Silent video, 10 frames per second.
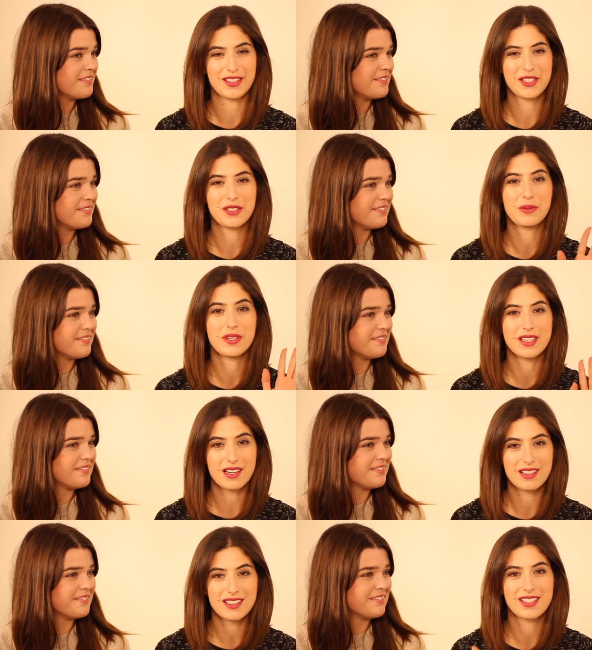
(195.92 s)
Speaker 1: and the two were
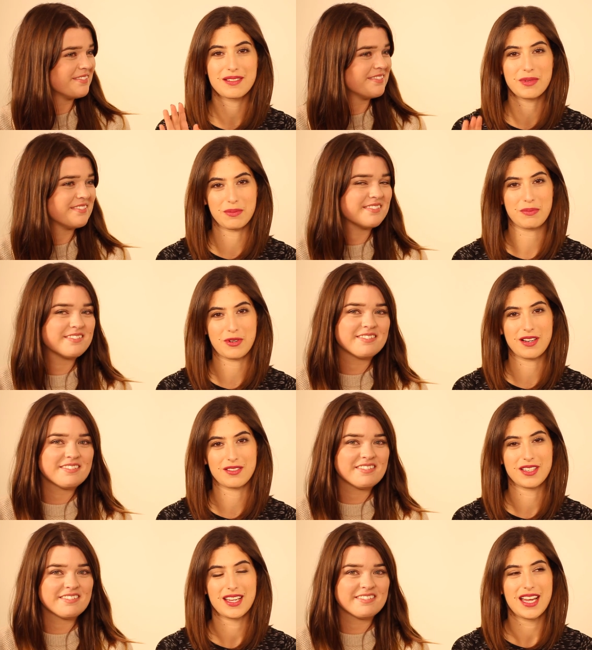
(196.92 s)
NARS and Bobbi
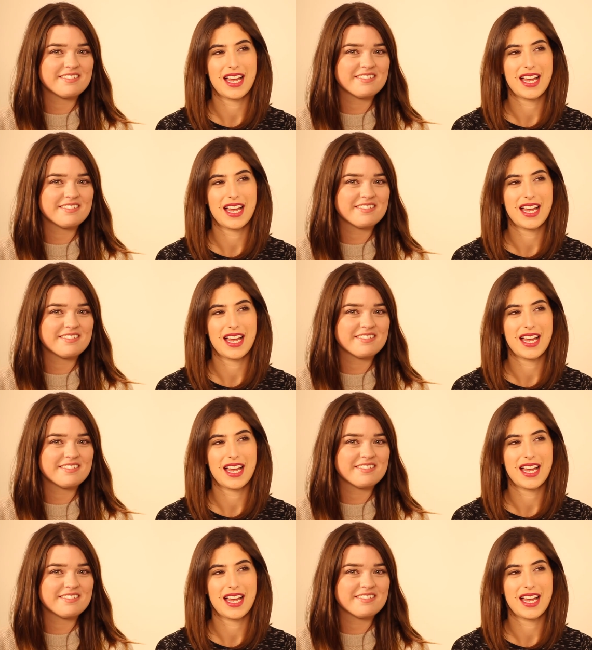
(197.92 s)
Brown.